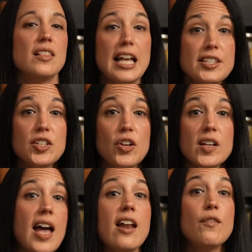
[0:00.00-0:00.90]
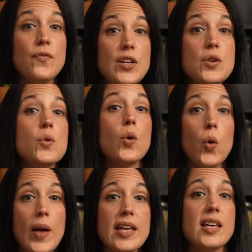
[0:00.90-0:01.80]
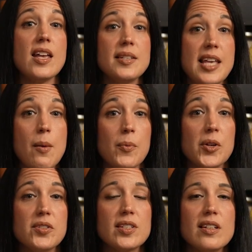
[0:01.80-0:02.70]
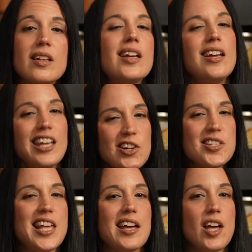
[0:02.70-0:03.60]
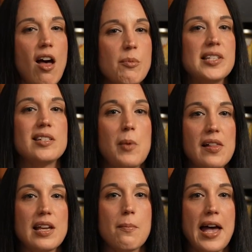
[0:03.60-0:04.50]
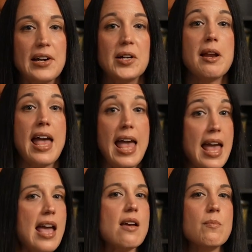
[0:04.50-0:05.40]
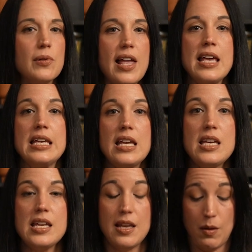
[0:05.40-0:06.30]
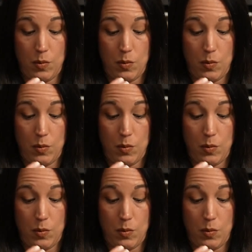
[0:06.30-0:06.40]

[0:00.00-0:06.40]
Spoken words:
Let's look at a few quick examples. Here's that common spelling pattern, A blank E.